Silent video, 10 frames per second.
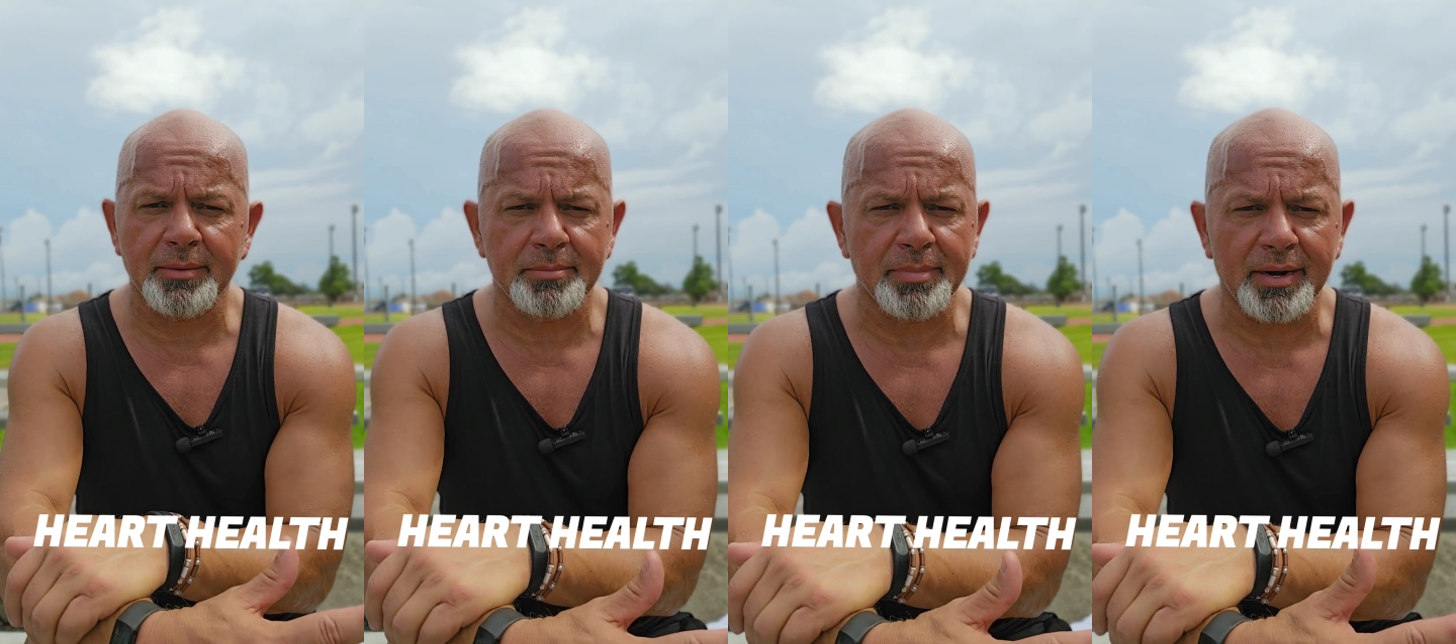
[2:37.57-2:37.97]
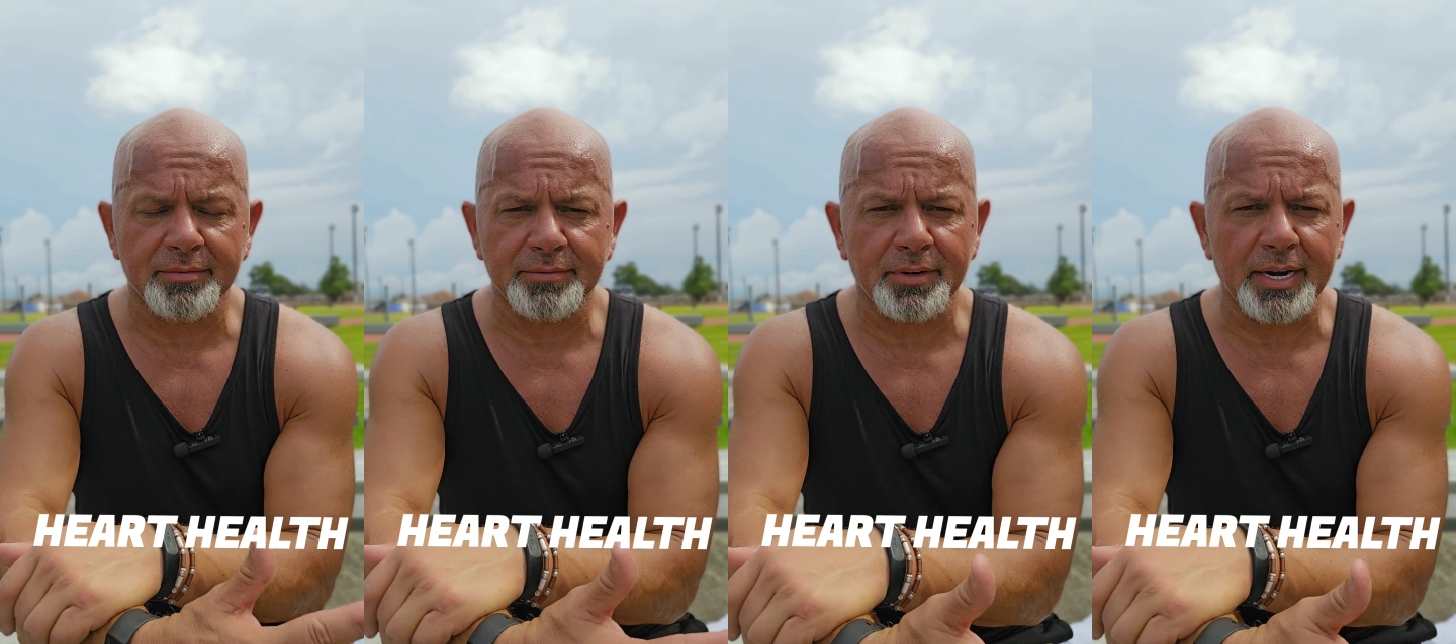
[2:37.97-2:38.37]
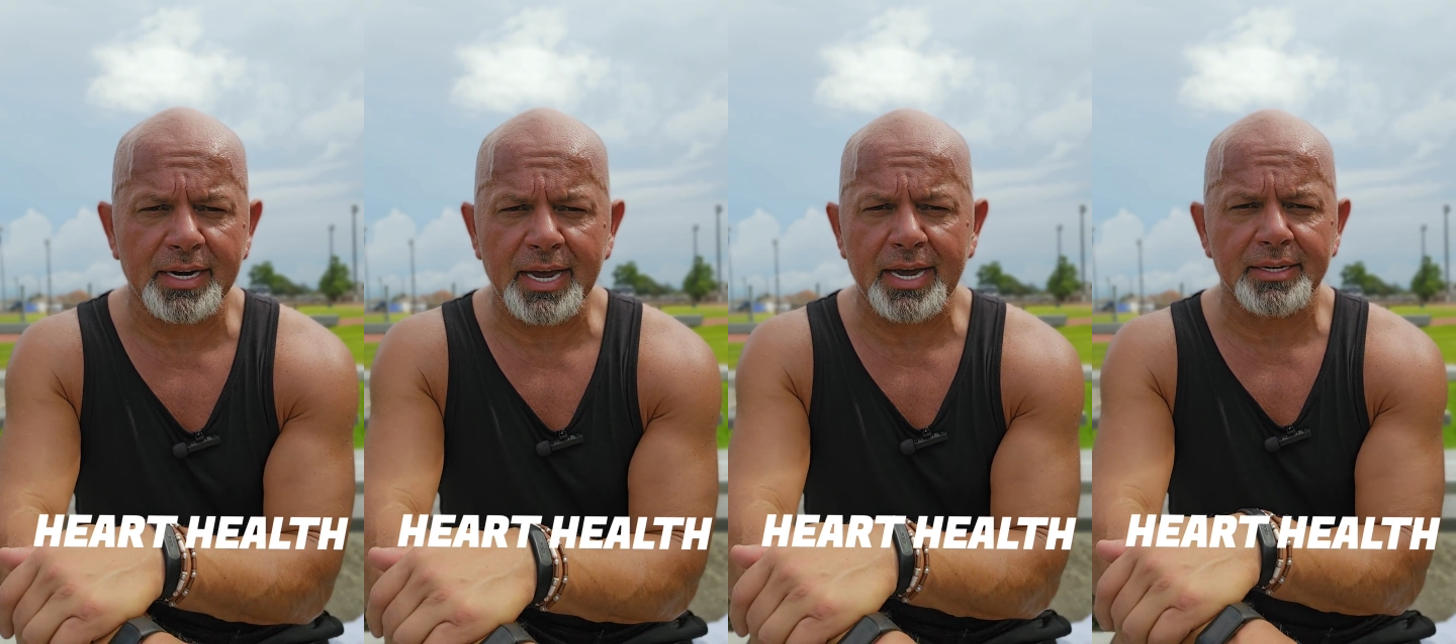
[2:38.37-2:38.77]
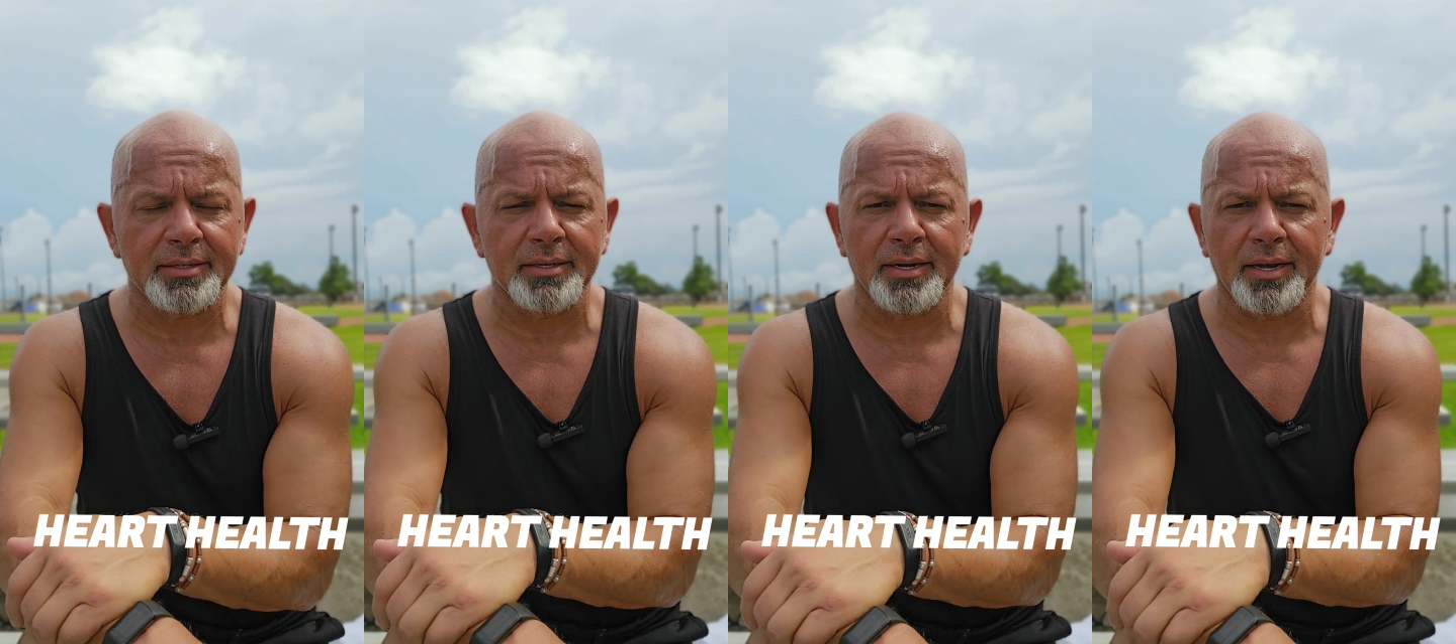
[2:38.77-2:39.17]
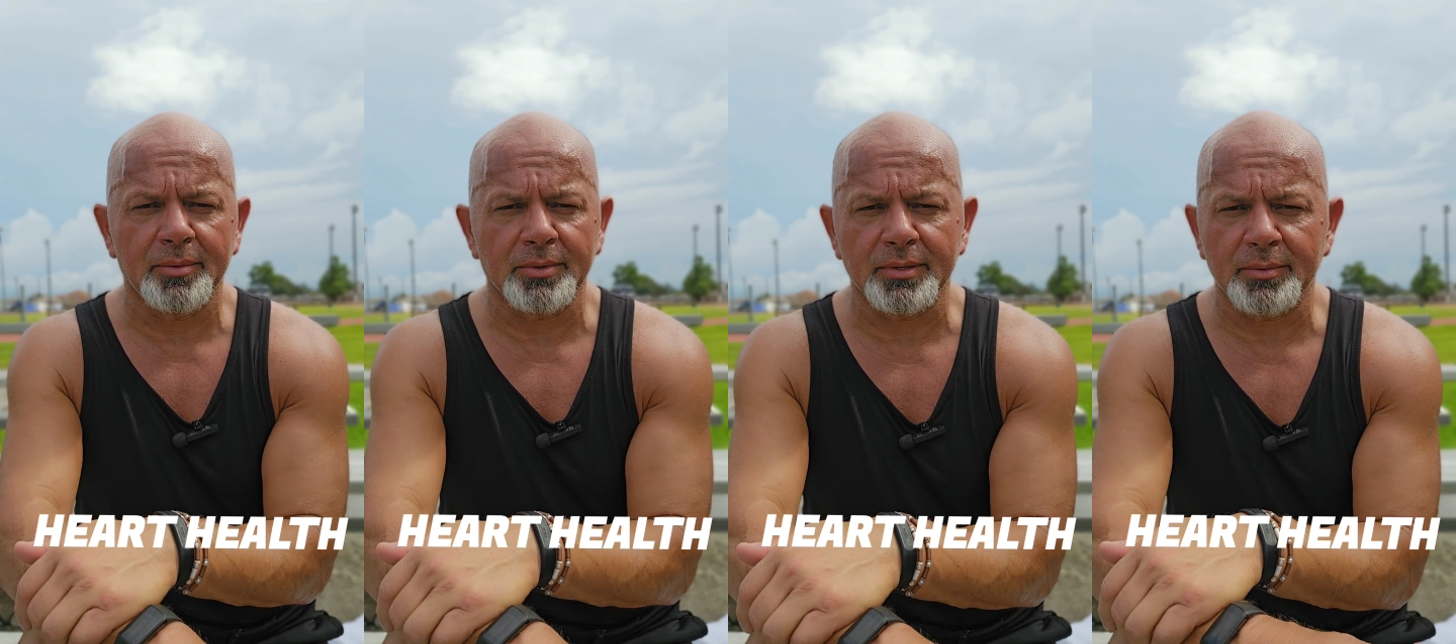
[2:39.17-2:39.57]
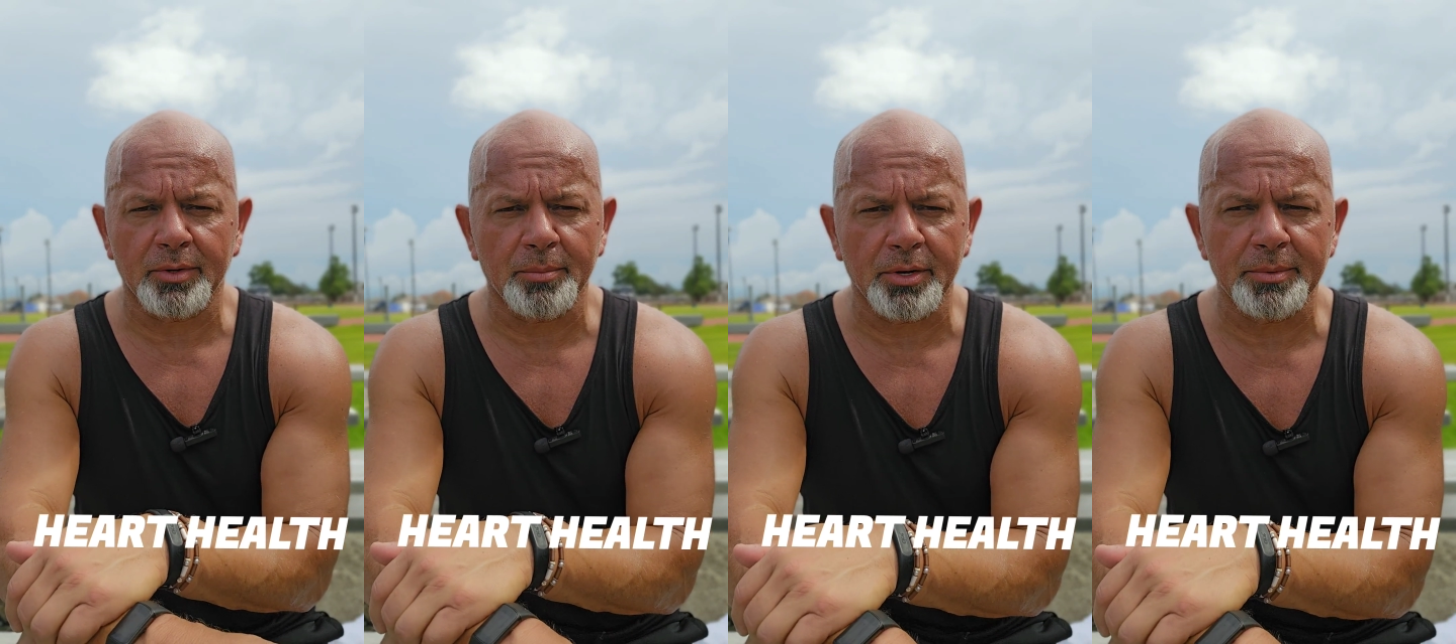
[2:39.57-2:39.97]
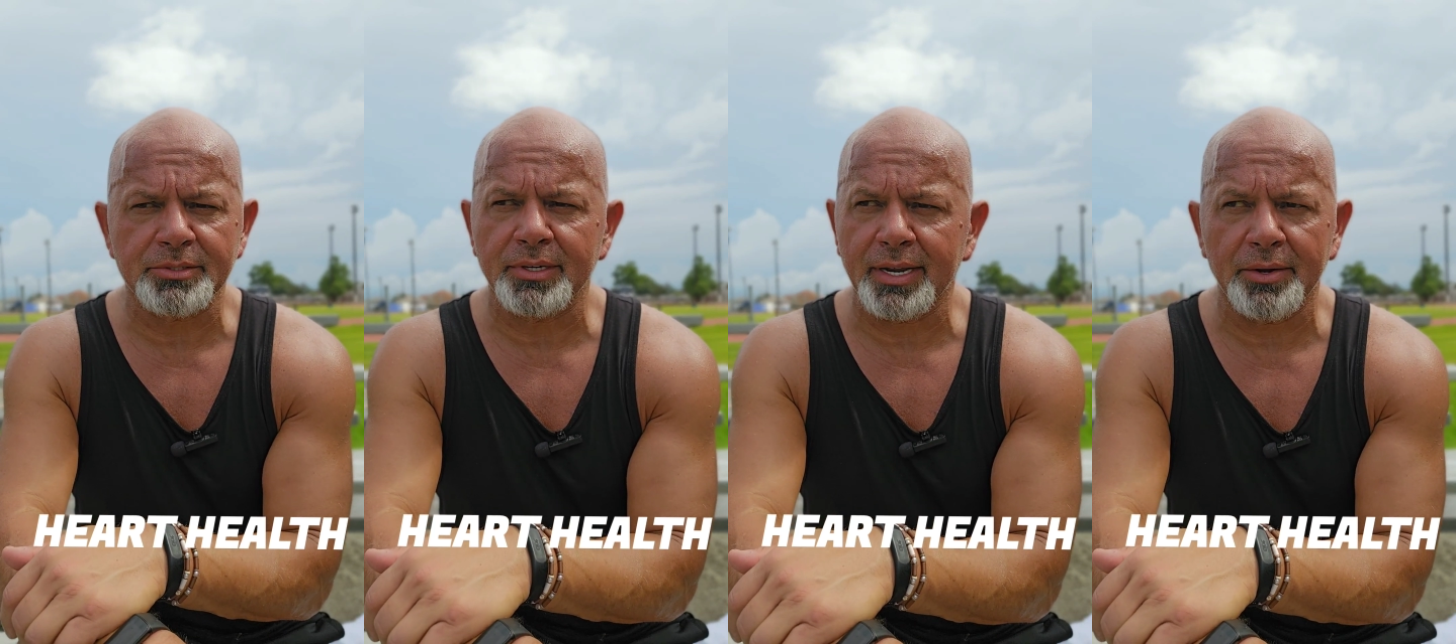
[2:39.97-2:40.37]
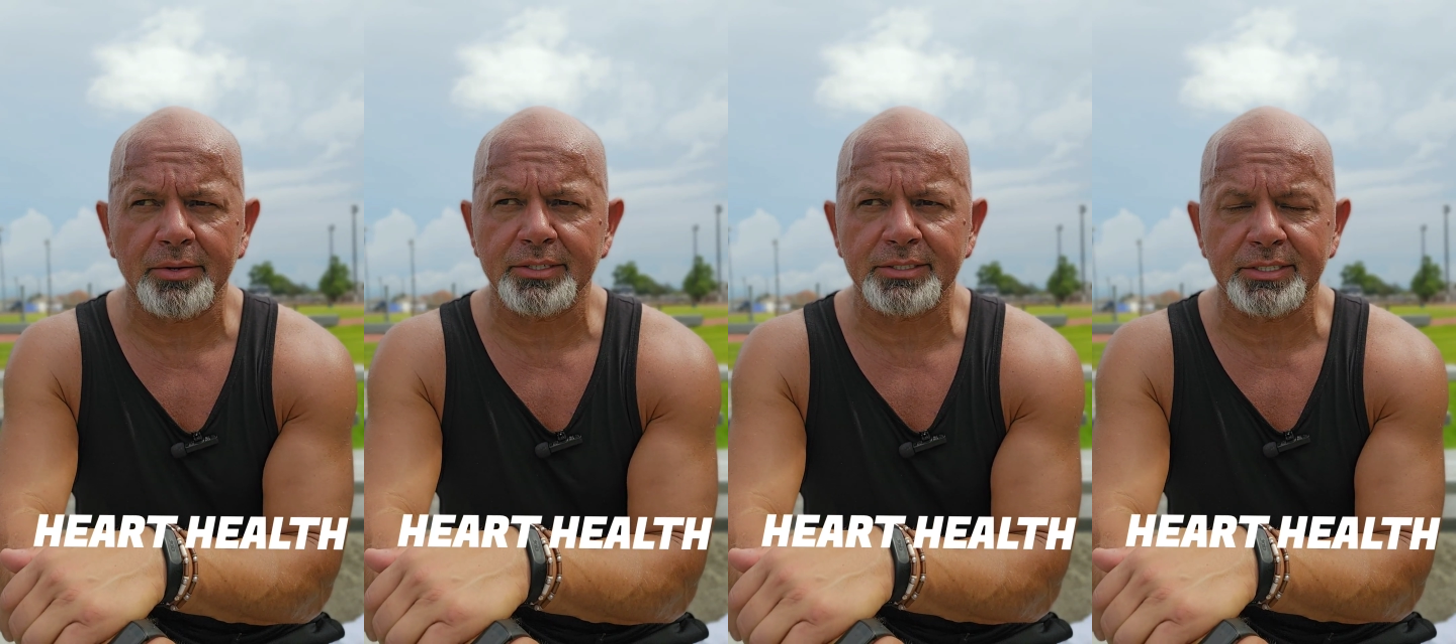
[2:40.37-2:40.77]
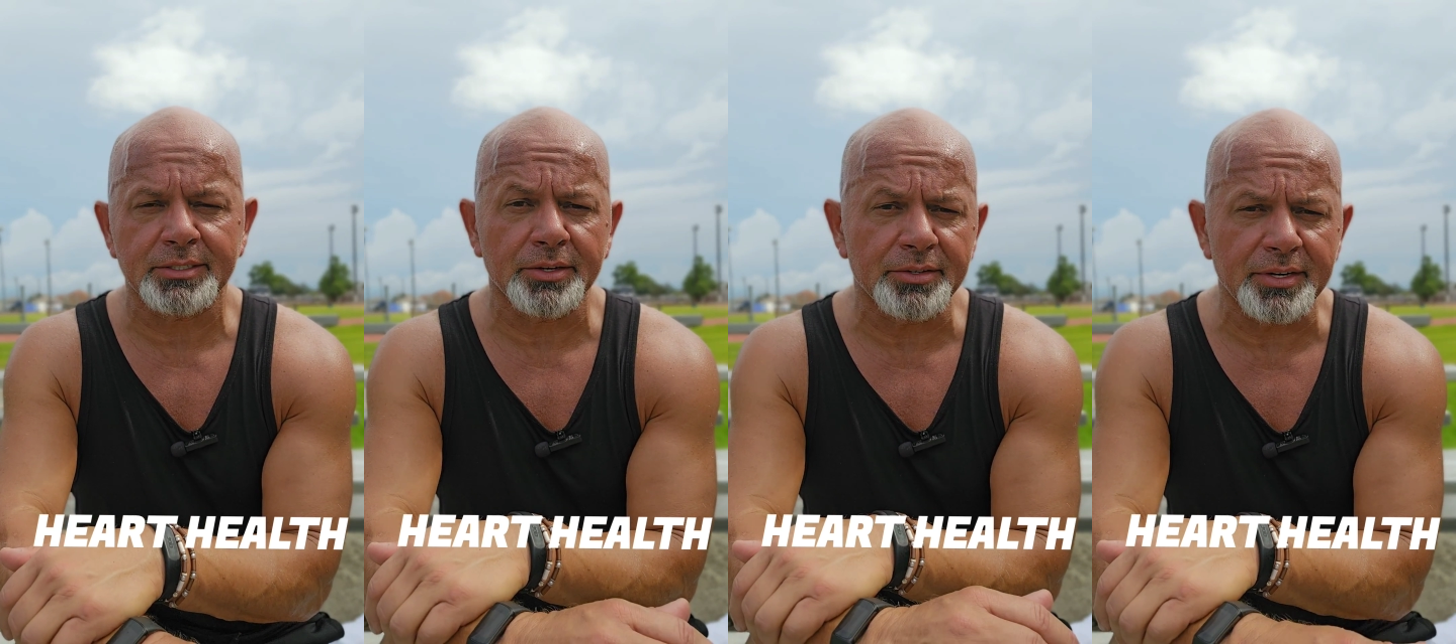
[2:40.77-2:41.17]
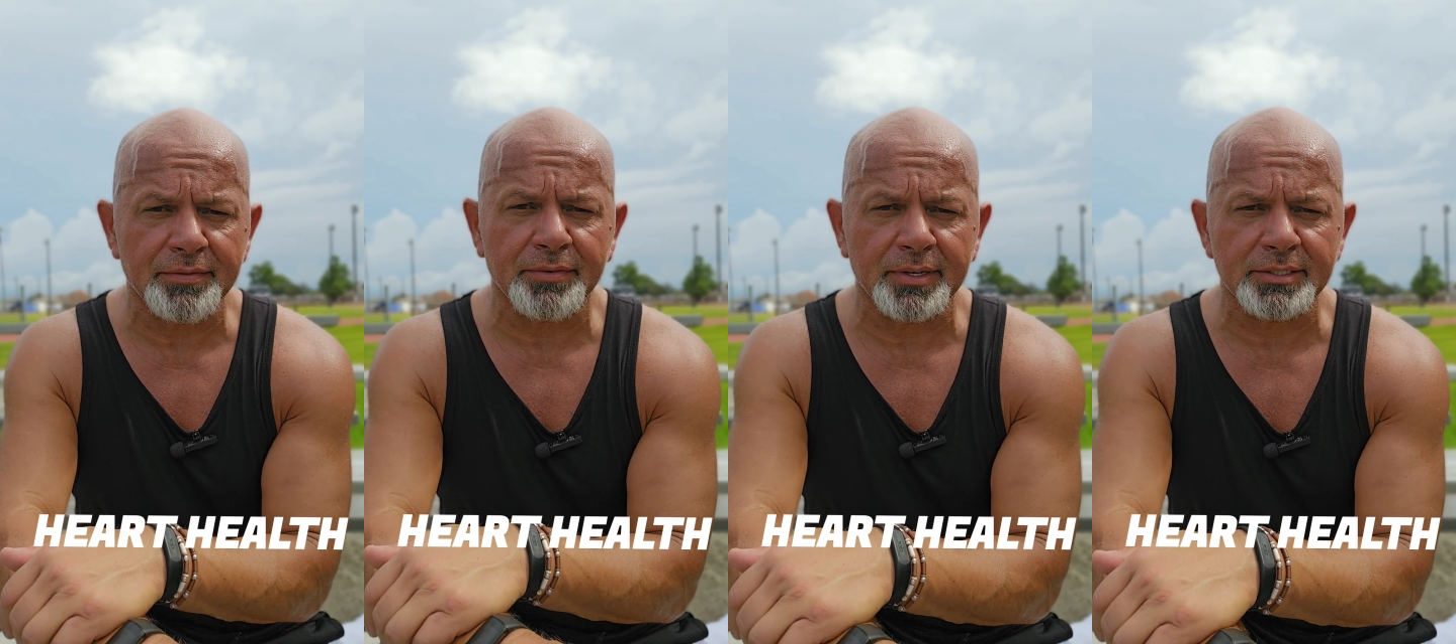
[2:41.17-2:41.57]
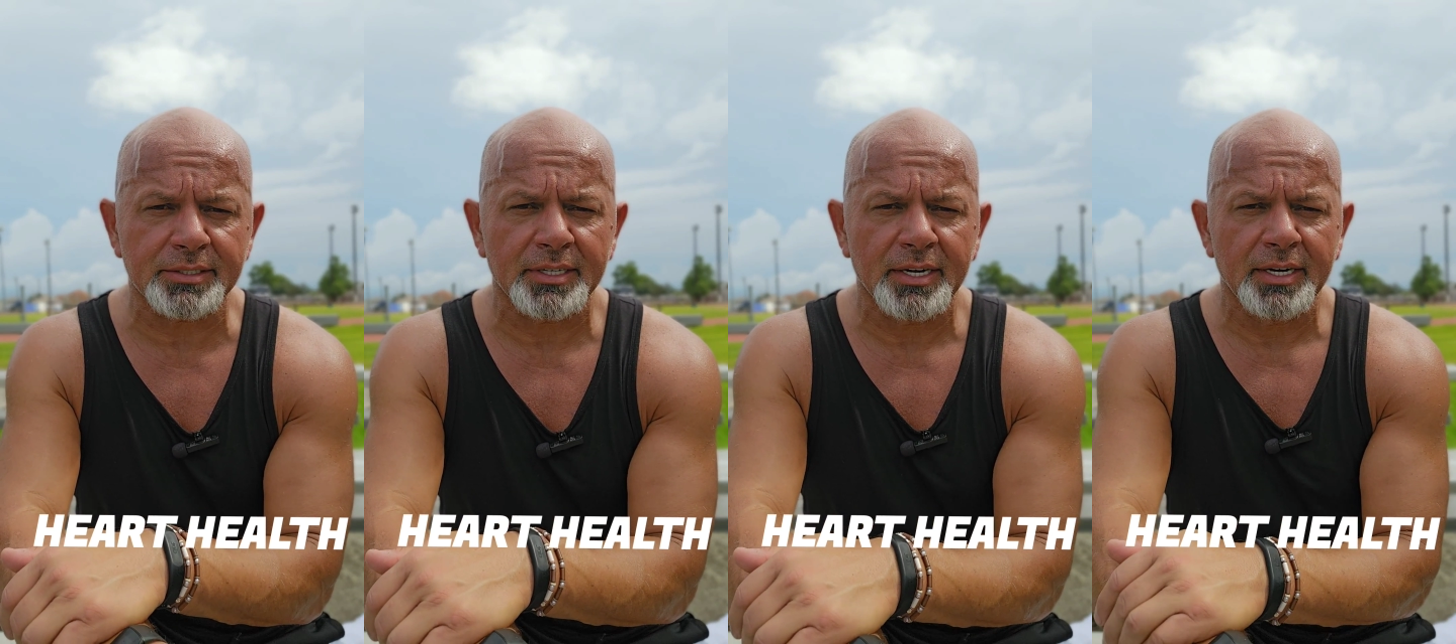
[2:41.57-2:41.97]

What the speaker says: By Friday night, we're on Bourbon Street, and I noticed just the difference